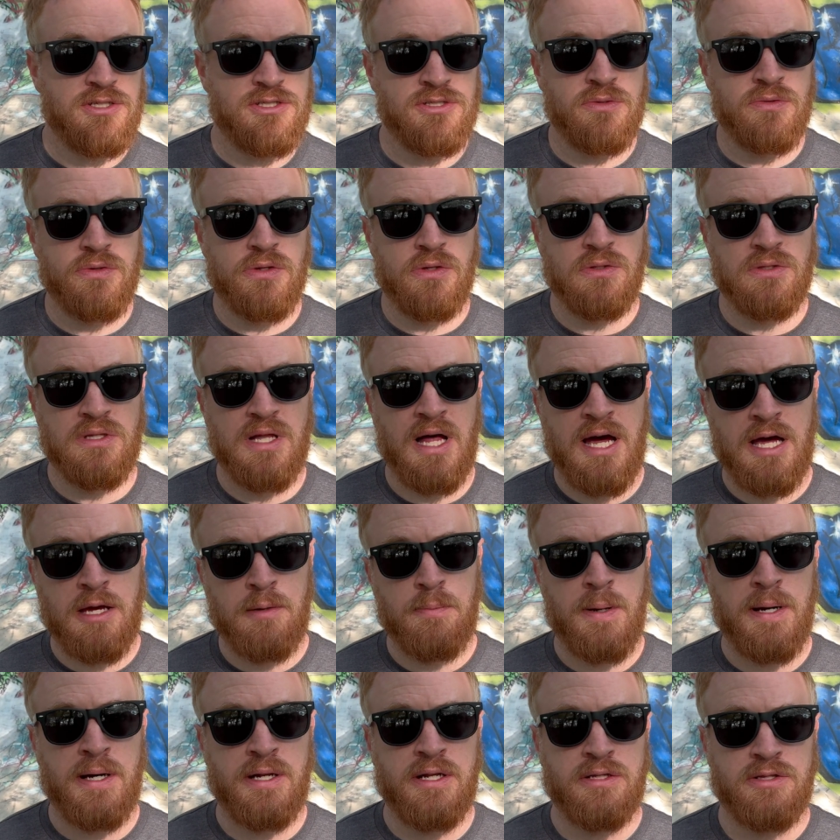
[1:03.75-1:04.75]
so they'll lie
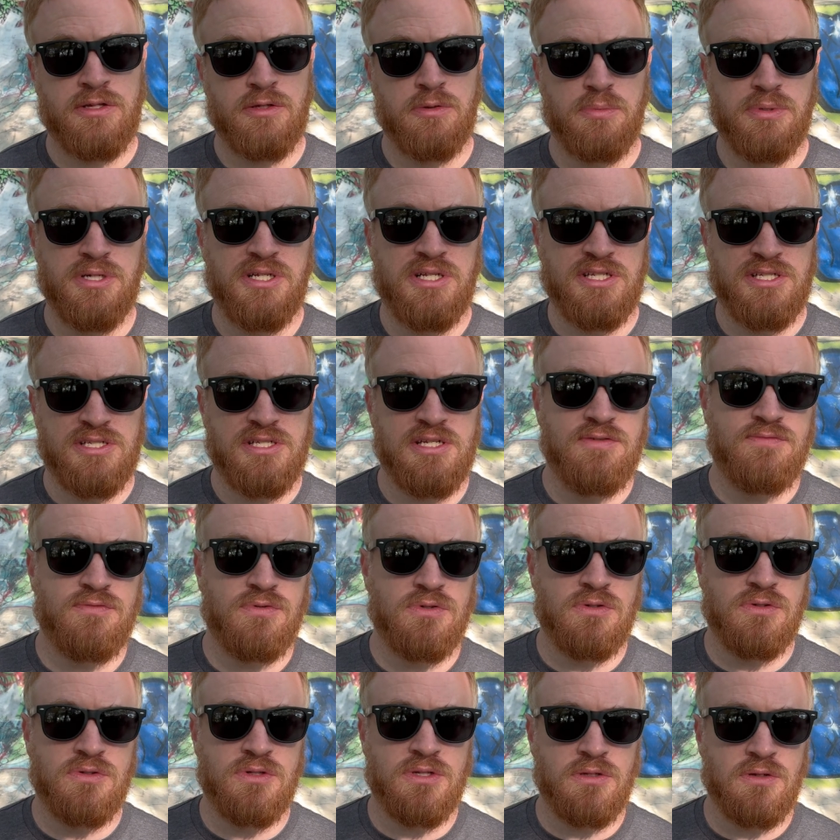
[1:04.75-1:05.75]
about it, they'll be
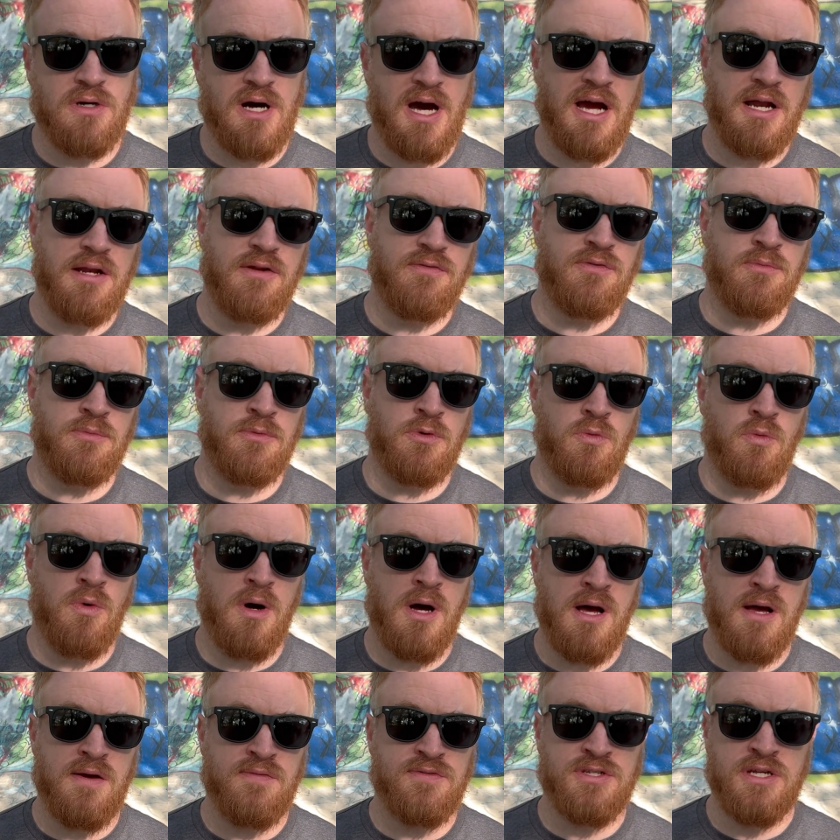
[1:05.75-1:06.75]
deceitful, and they'll hide it from their
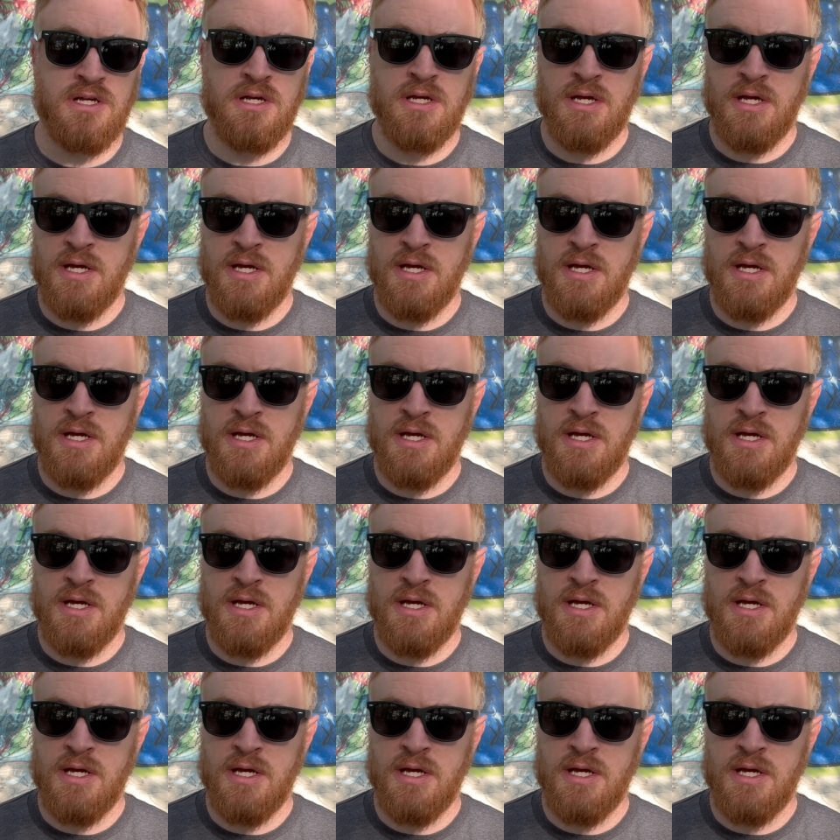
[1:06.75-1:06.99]
wives.